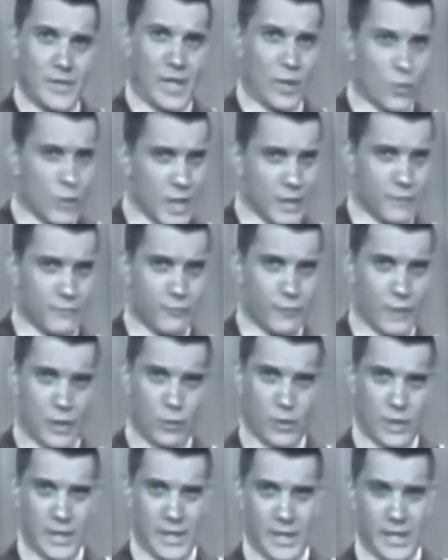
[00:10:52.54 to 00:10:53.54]
Now, quite
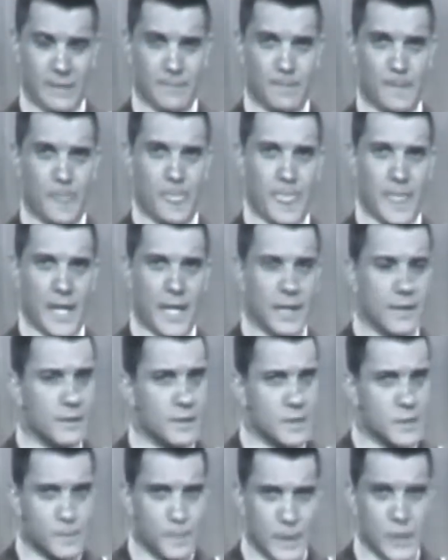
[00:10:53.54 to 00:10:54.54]
frequently,
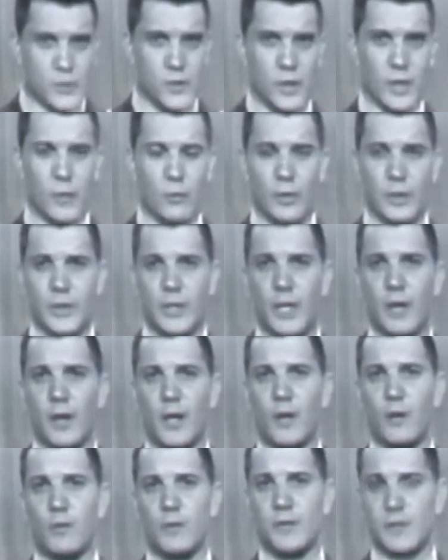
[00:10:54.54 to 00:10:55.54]
and especially when
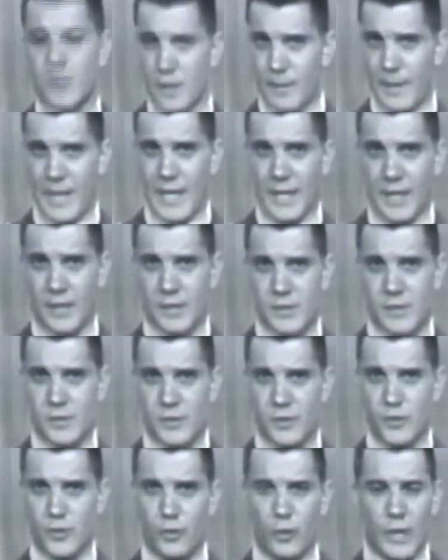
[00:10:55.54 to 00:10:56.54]
dealing with schematics,
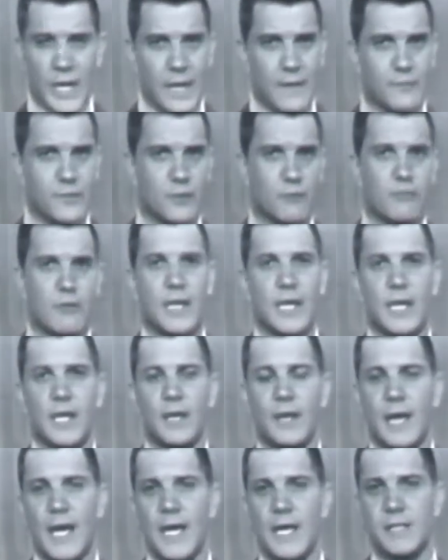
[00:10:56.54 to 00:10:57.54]
you'll have to
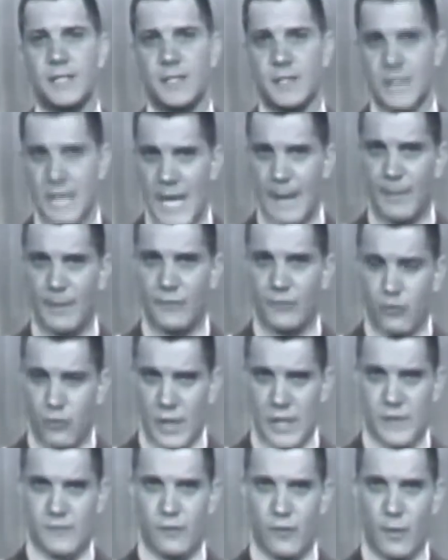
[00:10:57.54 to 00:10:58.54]
recognize a type of
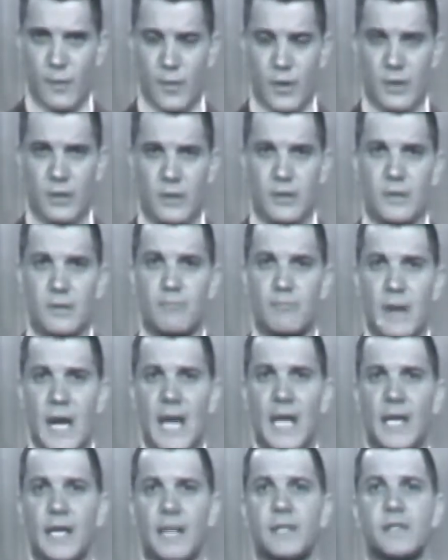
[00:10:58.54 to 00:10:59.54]
transformer
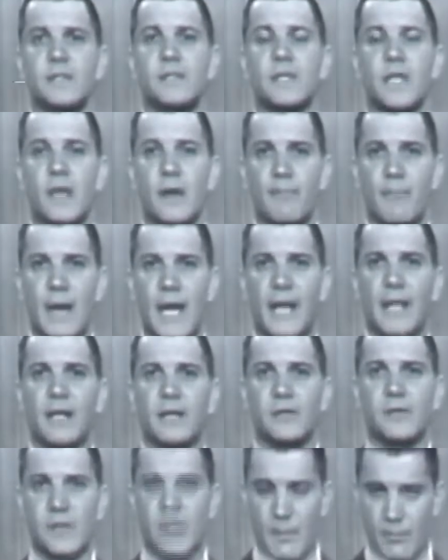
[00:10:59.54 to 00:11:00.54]
by its
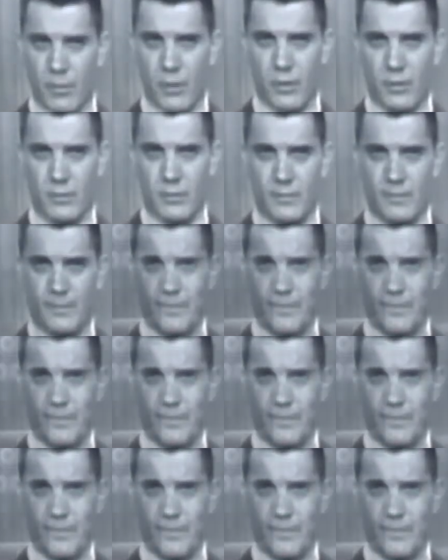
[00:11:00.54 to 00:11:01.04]
schematic symbol.